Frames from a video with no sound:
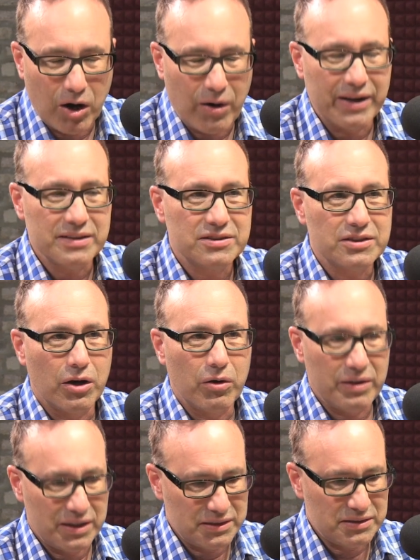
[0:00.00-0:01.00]
All right.
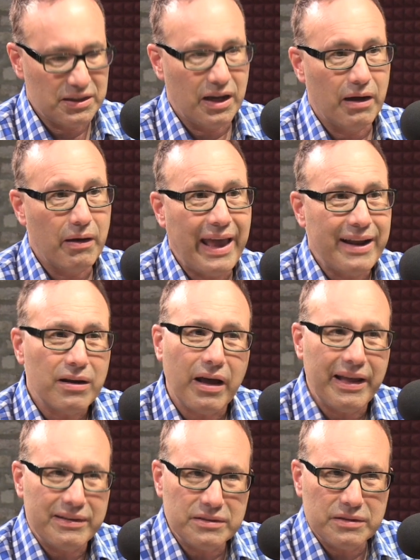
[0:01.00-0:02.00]
So it's
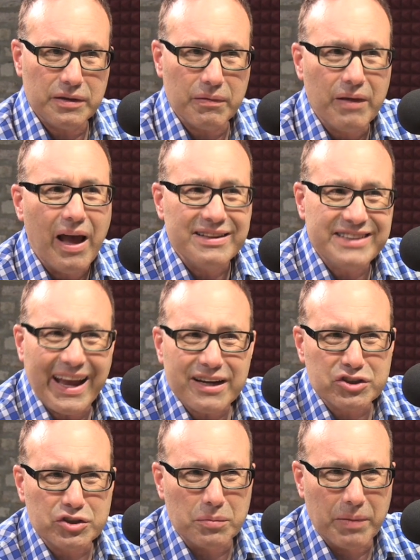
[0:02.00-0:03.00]

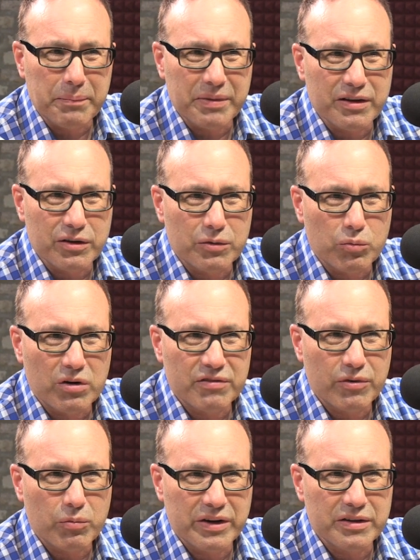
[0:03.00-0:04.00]
texture might be a good word
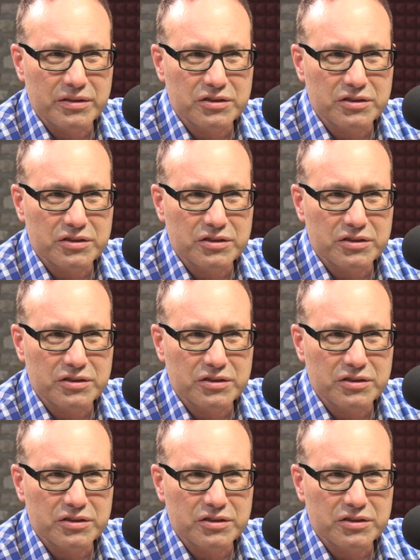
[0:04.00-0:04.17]
for what you're